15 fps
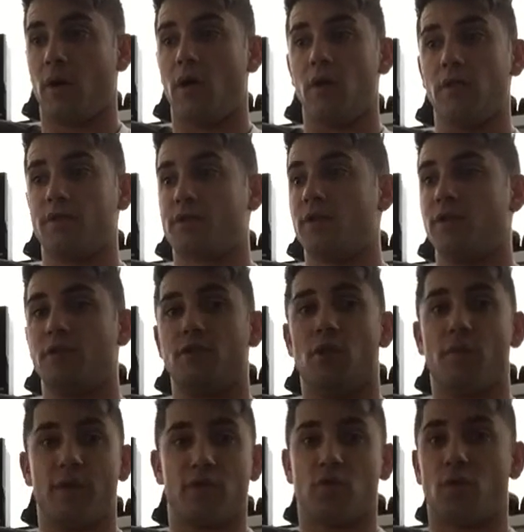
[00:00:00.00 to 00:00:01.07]
all of a sudden you're
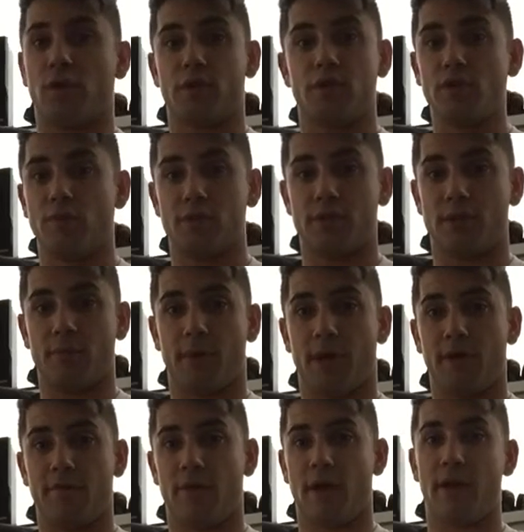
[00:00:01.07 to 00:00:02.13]
up at 22%
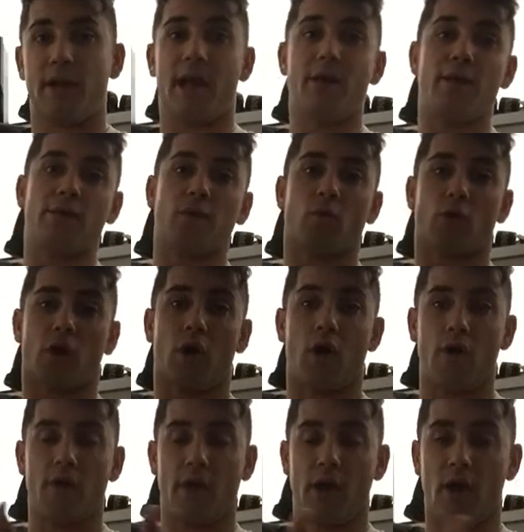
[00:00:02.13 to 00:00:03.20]
body fat, and now you have to work
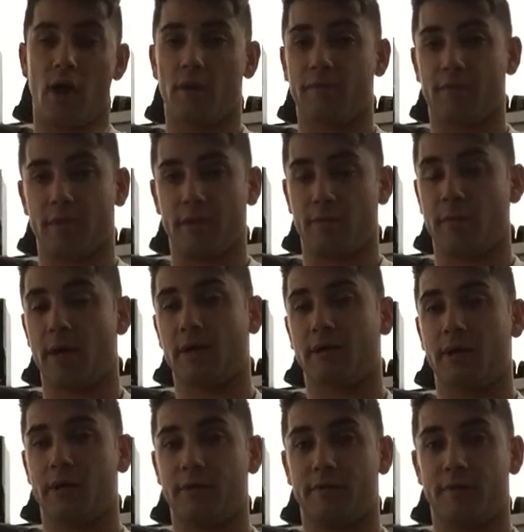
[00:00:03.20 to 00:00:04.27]
all that off to get back
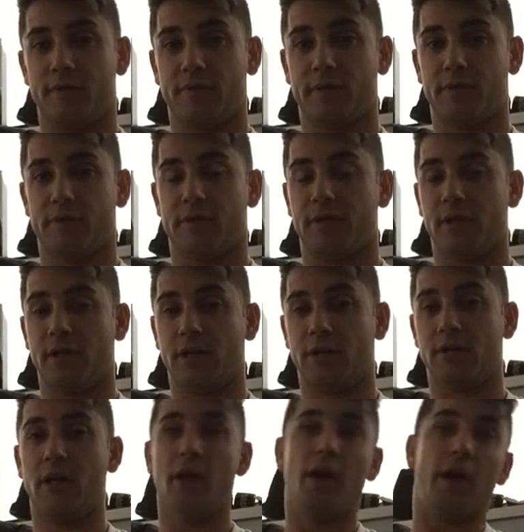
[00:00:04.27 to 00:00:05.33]
down to
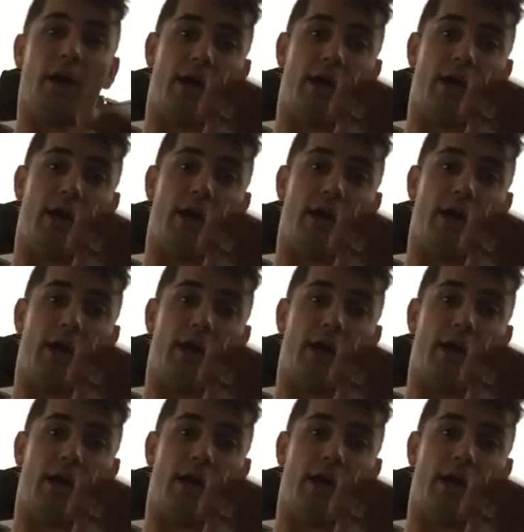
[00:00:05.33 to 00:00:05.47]
15,